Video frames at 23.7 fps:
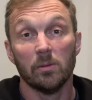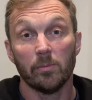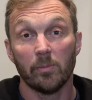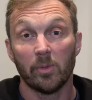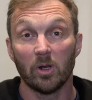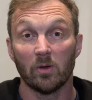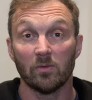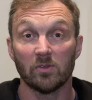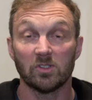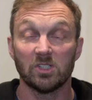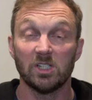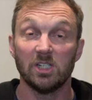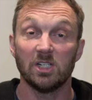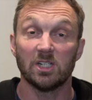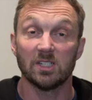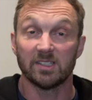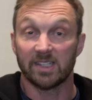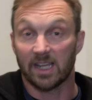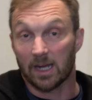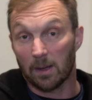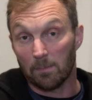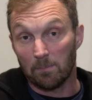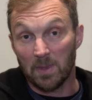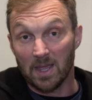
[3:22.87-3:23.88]
but obviously you can
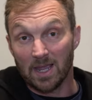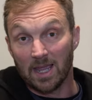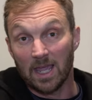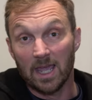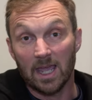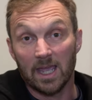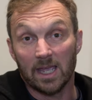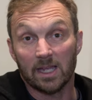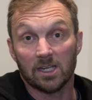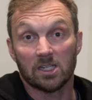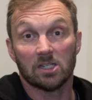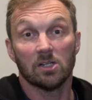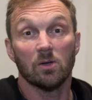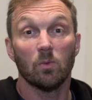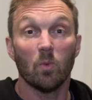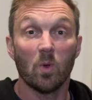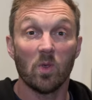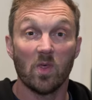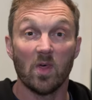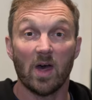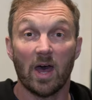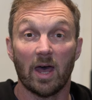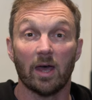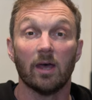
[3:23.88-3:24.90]
take a big hit
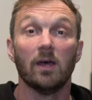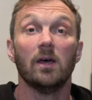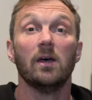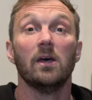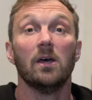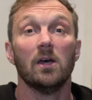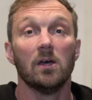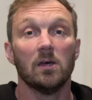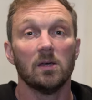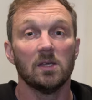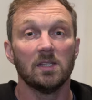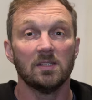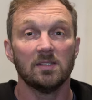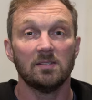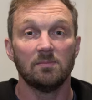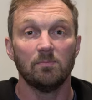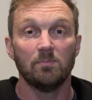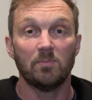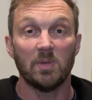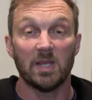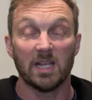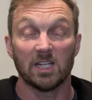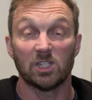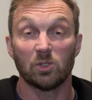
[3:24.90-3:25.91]
with that
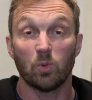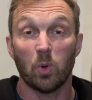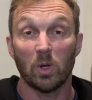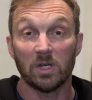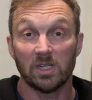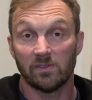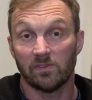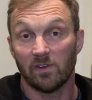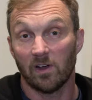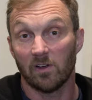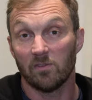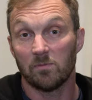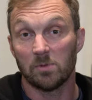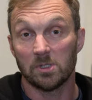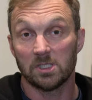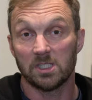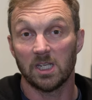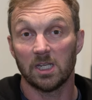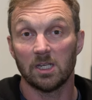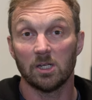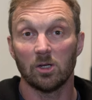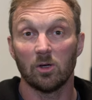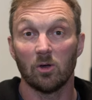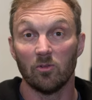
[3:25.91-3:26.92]
being 25%
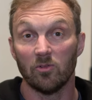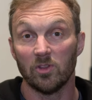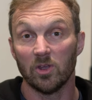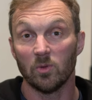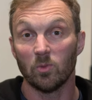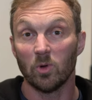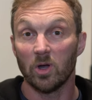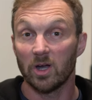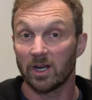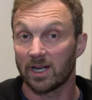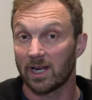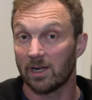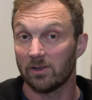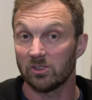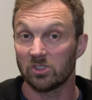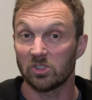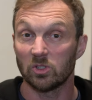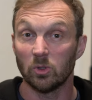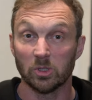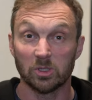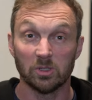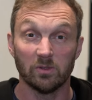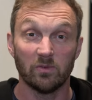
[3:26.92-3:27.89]
of the workout score.